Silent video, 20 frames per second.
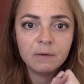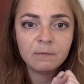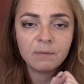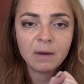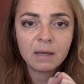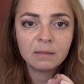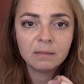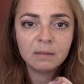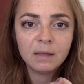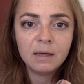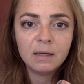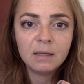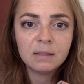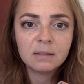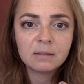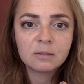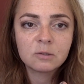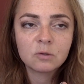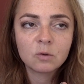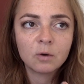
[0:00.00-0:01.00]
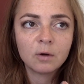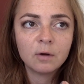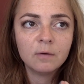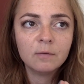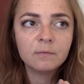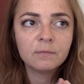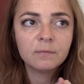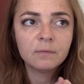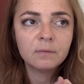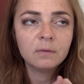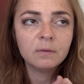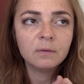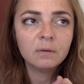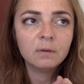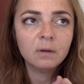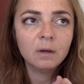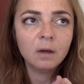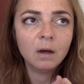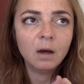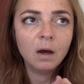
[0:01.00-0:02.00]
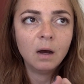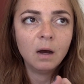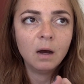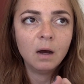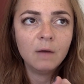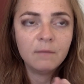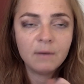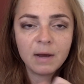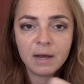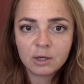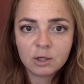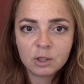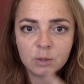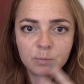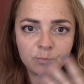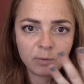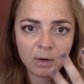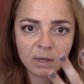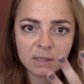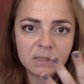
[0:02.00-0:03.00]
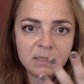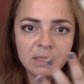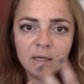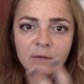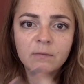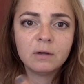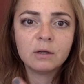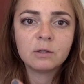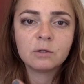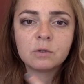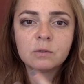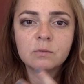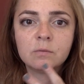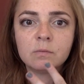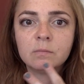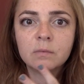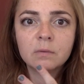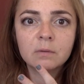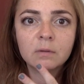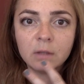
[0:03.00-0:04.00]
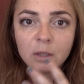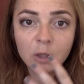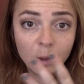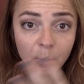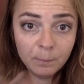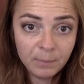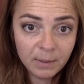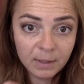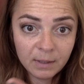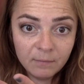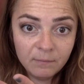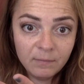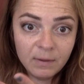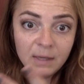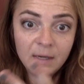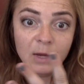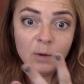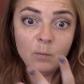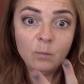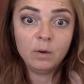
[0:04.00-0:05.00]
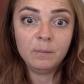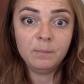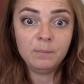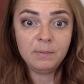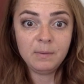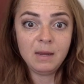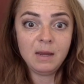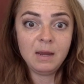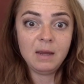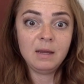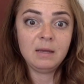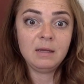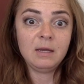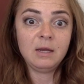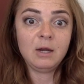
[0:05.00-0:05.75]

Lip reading: I let it sort of, if I expressed even a little bit of it, it would be,